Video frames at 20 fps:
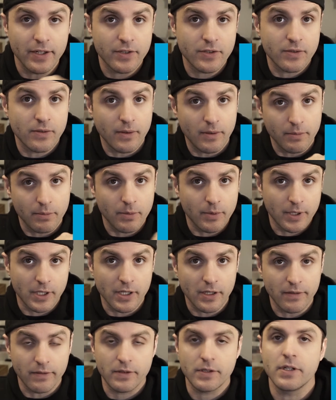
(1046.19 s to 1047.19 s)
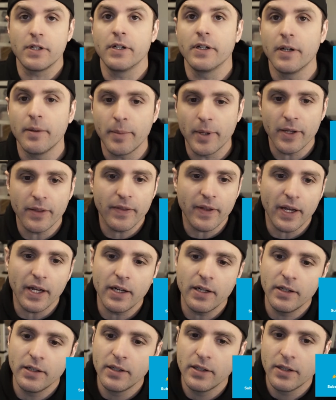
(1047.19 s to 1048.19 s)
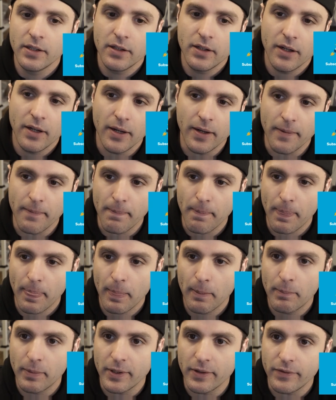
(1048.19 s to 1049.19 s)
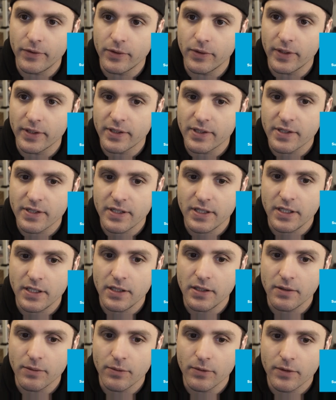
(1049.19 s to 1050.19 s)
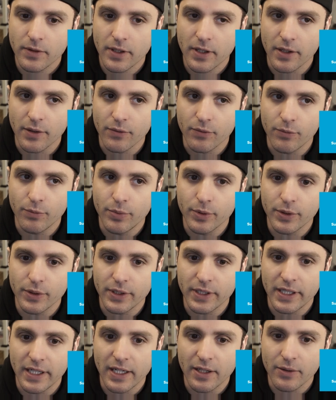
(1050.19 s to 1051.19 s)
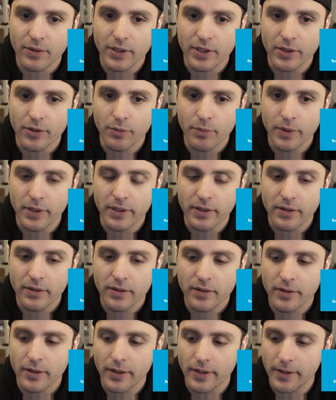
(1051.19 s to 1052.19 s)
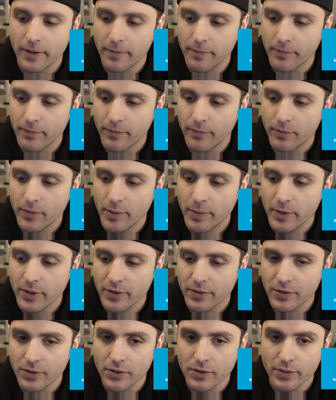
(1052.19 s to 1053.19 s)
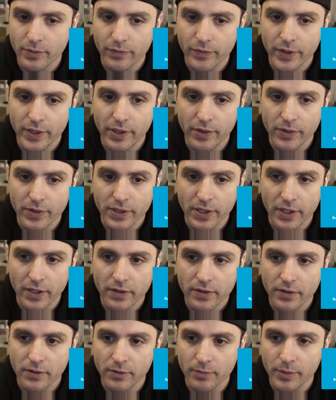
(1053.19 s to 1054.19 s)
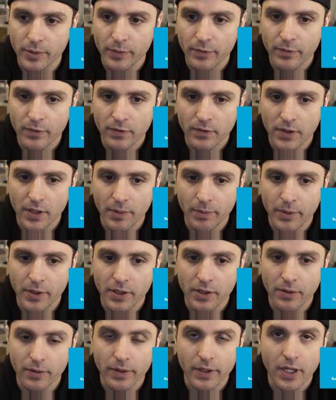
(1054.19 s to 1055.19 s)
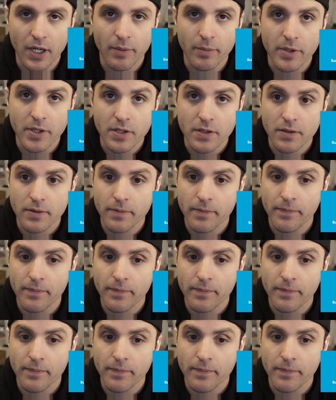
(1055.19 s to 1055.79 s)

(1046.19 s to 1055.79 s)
So I'm, I'm kind of excited about that. Um, but if you'd like to see kind of building out in the open, um, maybe I'll do some videos on it too. But let me know in the comments.